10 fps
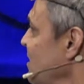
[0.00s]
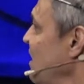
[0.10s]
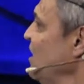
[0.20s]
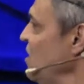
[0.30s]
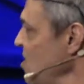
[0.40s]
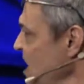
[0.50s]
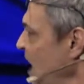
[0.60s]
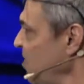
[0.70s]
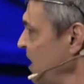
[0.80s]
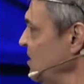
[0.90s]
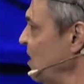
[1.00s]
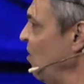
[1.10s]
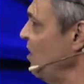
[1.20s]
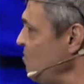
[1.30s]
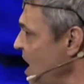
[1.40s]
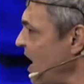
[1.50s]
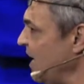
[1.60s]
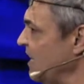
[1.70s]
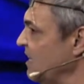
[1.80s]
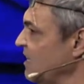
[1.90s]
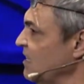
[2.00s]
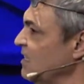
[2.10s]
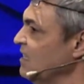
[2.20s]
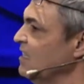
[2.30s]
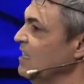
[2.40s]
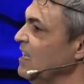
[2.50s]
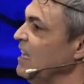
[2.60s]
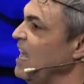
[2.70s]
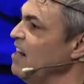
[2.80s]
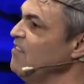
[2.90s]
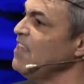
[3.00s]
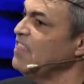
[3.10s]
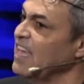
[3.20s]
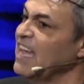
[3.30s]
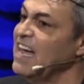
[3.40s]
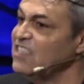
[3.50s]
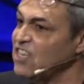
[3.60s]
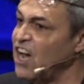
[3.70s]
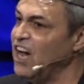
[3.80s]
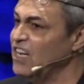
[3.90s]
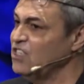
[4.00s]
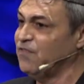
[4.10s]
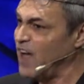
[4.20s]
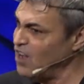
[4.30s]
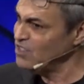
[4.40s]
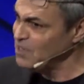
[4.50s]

because nothing's going right. Everything I touch falls